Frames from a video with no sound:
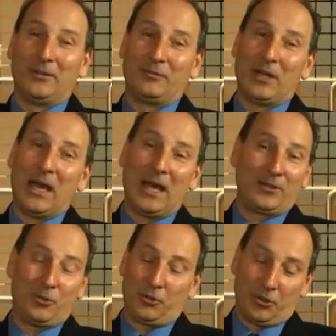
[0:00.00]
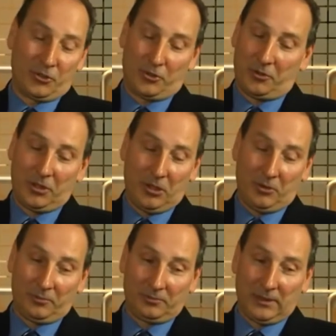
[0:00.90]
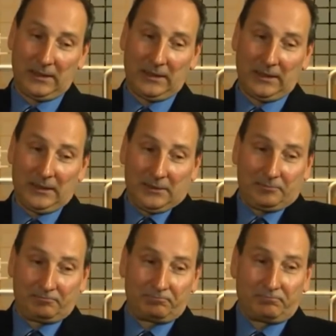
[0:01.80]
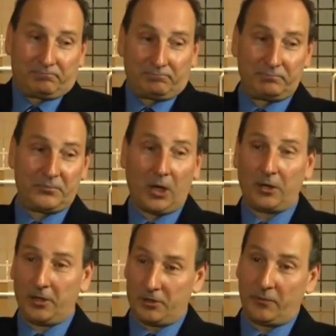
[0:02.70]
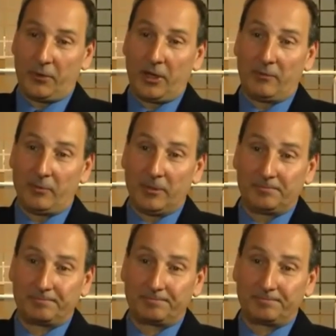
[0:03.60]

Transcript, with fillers: if not, you're just, you know, uh, targets for the government.